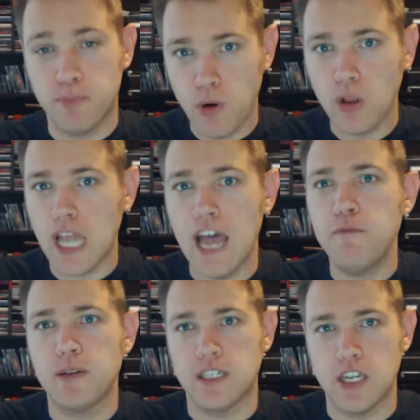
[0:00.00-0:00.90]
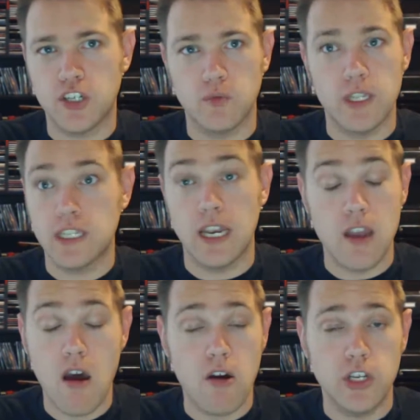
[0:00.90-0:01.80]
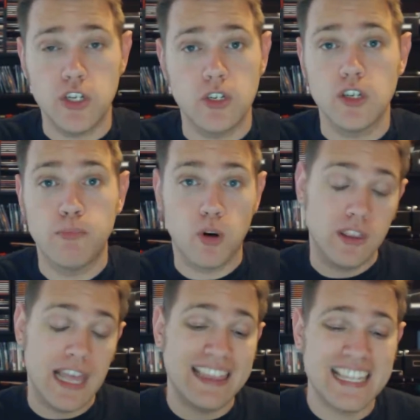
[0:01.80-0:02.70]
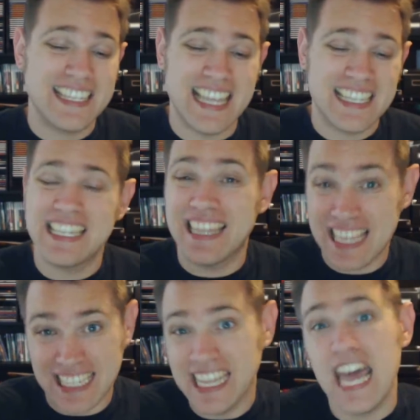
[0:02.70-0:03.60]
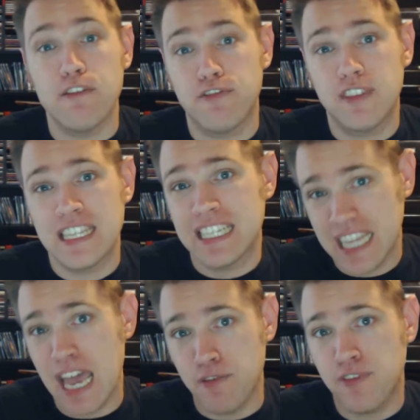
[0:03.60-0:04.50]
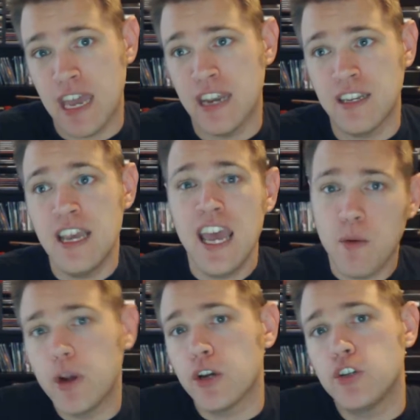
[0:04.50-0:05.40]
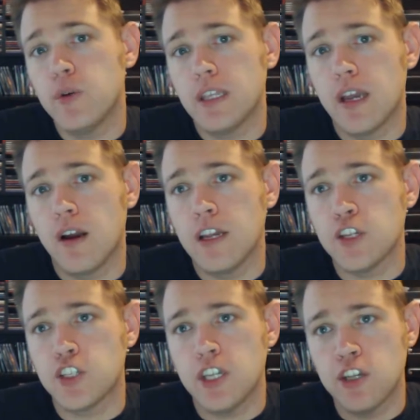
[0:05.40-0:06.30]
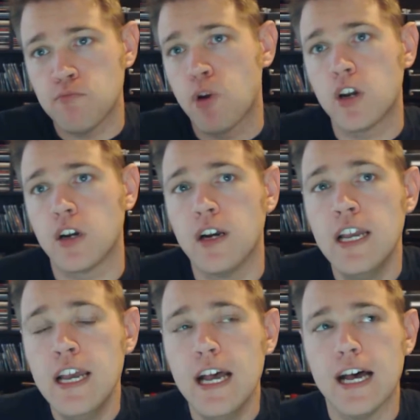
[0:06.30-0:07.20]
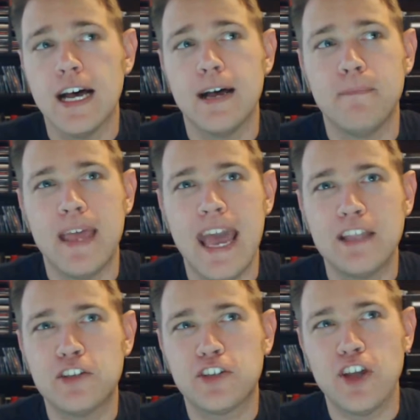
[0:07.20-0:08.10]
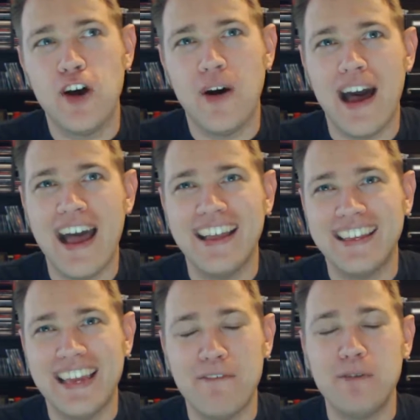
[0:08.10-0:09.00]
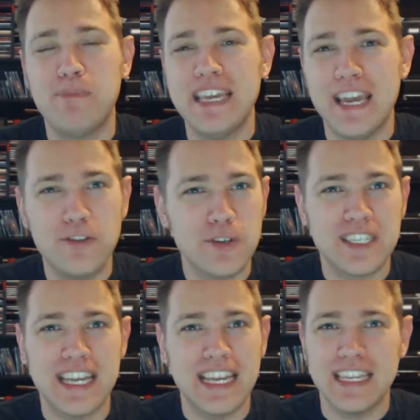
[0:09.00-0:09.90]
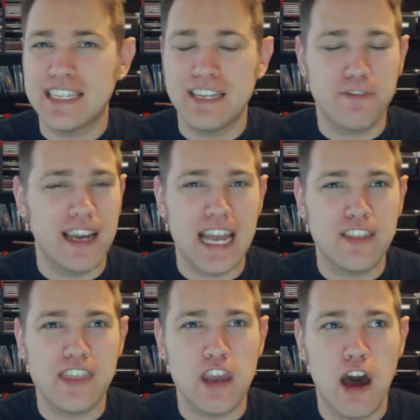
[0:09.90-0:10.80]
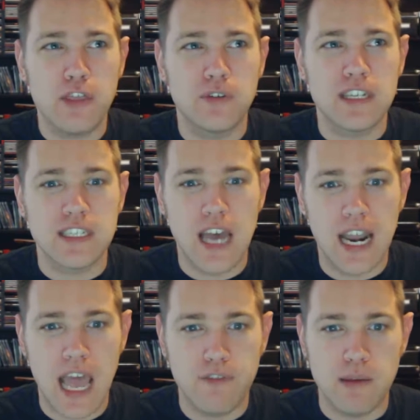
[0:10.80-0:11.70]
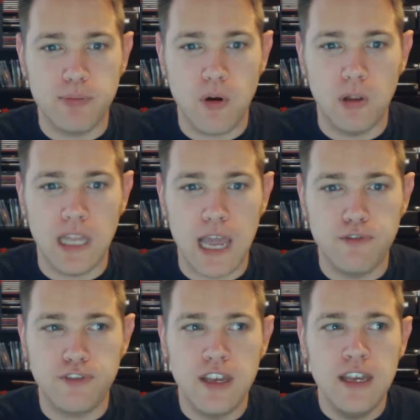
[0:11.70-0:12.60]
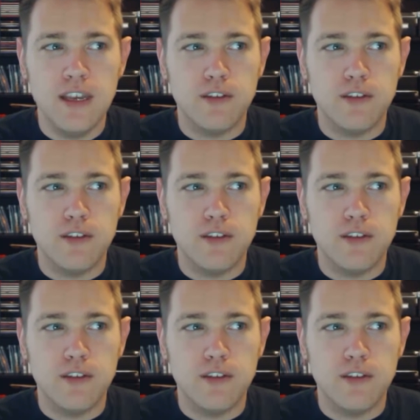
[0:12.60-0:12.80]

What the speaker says: pro-life position would say, "No, you shouldn't abort that. That's life. That's life. And what you're doing there is murder." It would be interesting to find out that the author does not have a pro-life